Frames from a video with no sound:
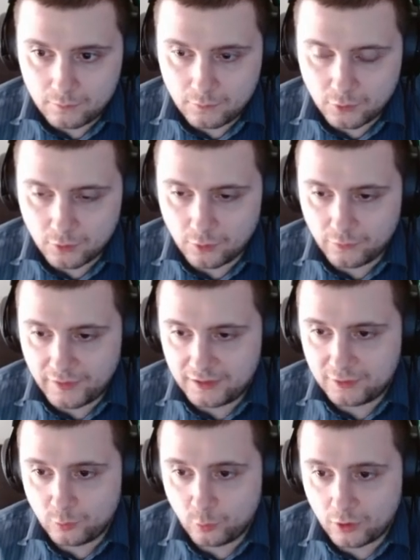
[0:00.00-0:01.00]
Oh,
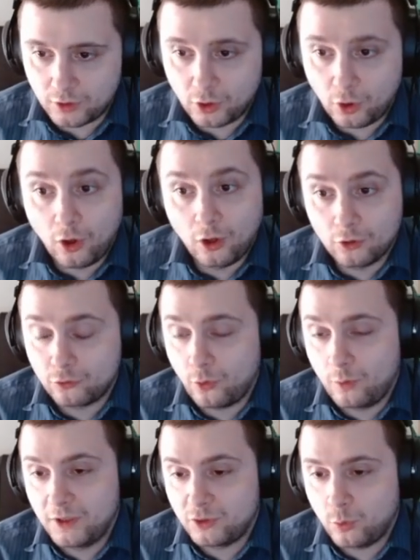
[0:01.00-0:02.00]
that didn't work at all. So
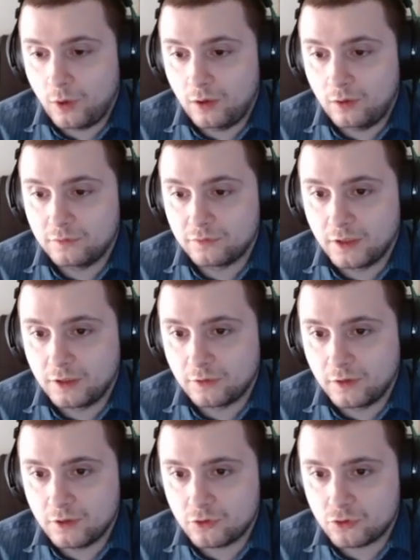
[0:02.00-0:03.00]
I'm at 12, right?
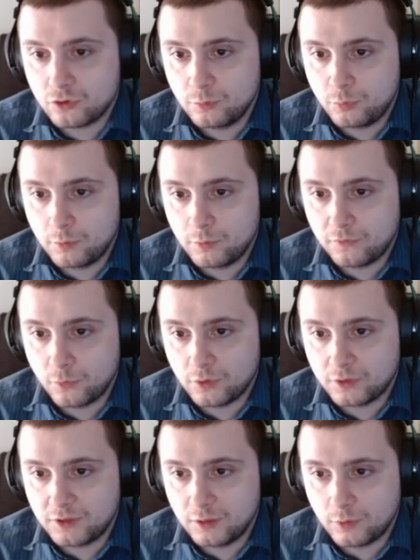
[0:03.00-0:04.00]
So this should put me to
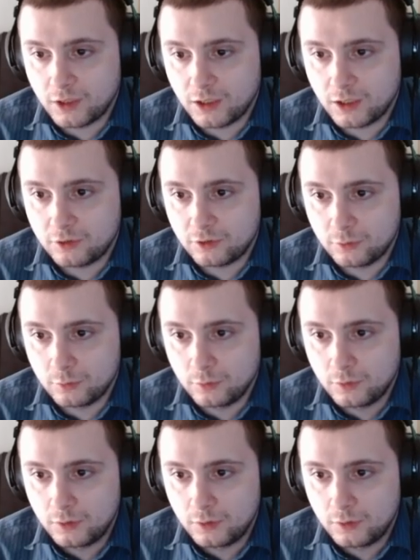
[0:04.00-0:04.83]
14 when I get to...